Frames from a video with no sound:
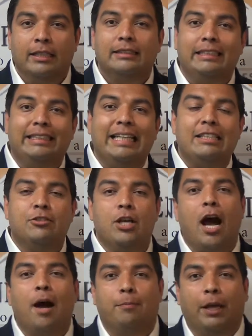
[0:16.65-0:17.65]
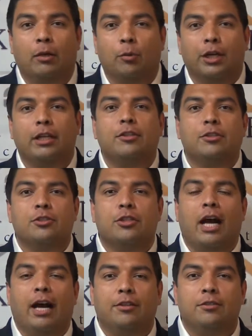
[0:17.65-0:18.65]
Today's topic we're going to
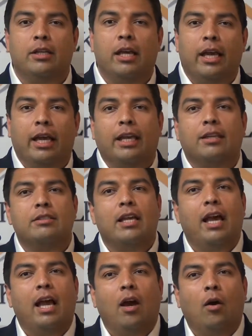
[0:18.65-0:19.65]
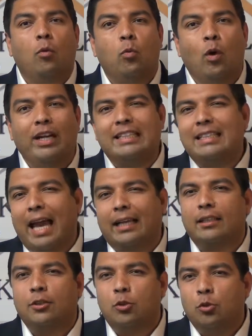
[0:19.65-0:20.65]
discuss is what
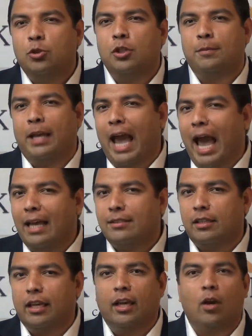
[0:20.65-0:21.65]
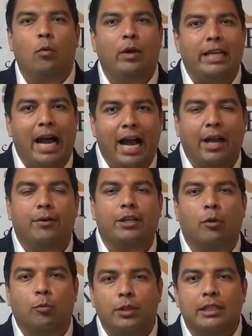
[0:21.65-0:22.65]
exactly you should be asking when
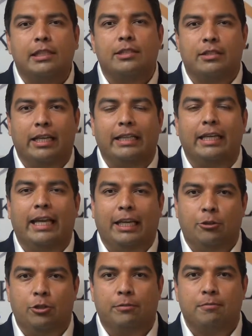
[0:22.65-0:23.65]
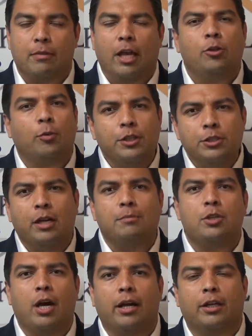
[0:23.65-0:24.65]
hiring a real estate agent. And the reason I'm
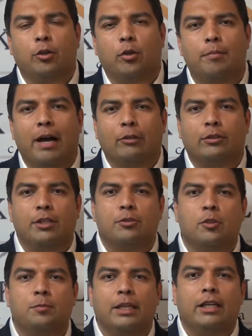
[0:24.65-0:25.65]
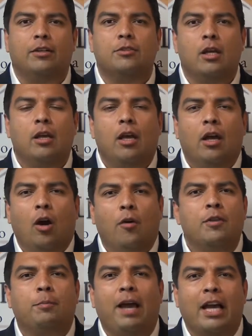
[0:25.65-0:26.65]
talking to you about this is because
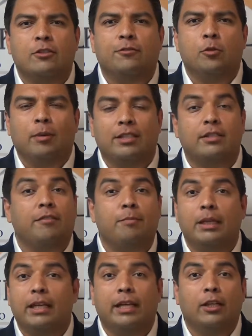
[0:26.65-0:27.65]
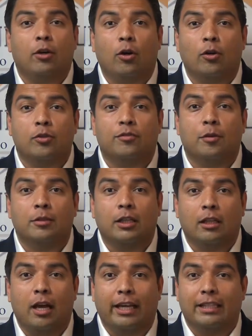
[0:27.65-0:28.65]
over the past few months, I've been getting calls from
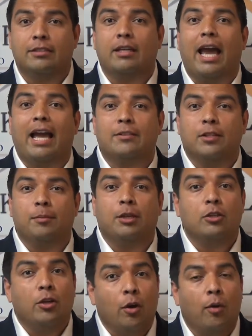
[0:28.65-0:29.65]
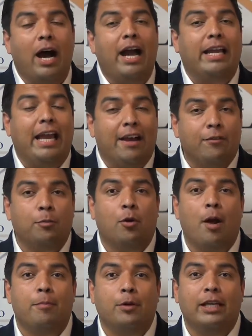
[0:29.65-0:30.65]
clients asking me, I have a
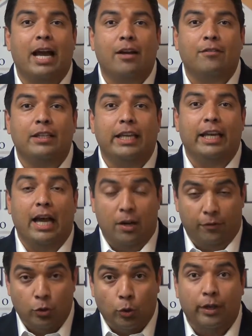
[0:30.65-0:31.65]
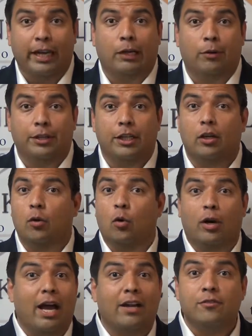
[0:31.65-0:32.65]
property out of your area
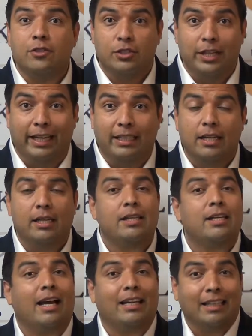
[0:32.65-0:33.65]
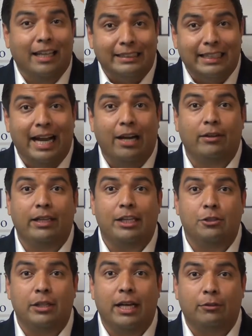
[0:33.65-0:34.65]
or out of state. I'd like to hire an
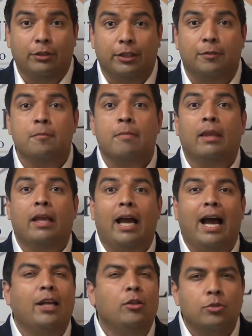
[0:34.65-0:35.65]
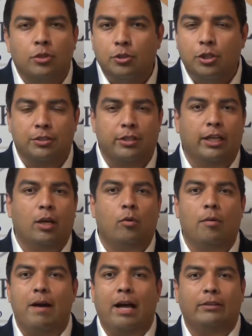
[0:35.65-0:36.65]
agent out there. How do you suggest I
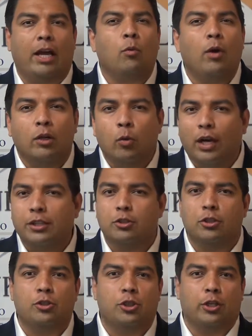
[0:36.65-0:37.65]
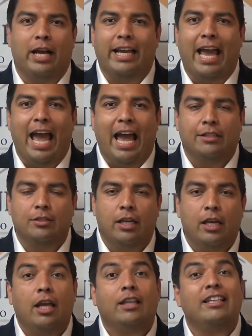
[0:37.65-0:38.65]
go about that? What questions should I ask?
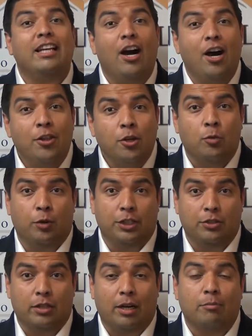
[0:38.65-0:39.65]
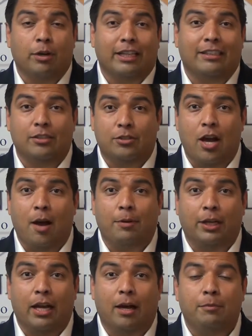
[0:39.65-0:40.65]
The other reason I'm bringing this
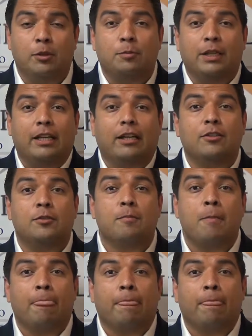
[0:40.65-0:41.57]
topic up is because